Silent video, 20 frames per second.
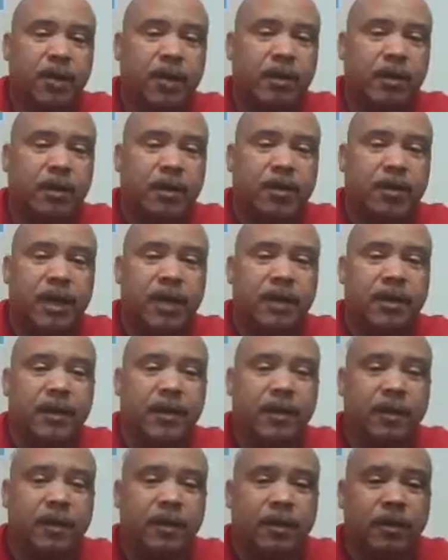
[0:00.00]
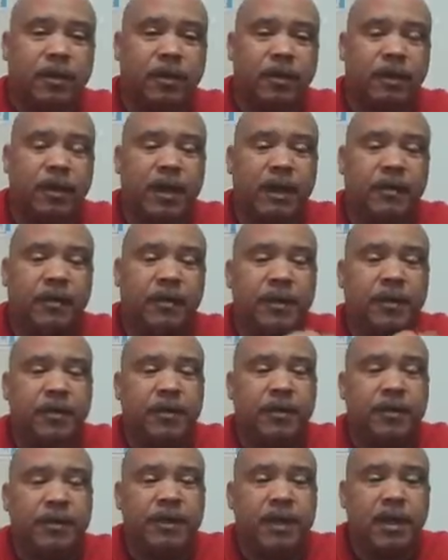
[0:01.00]
I got short, fat
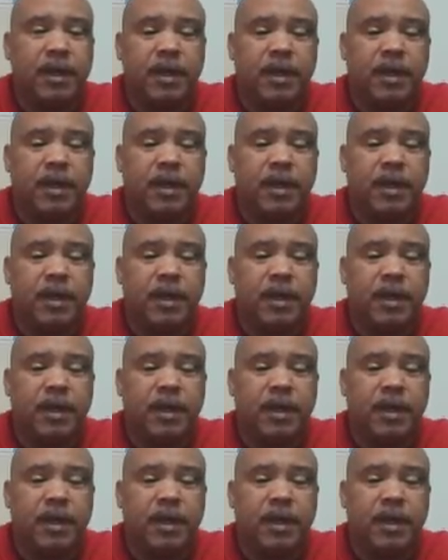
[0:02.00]
fingers.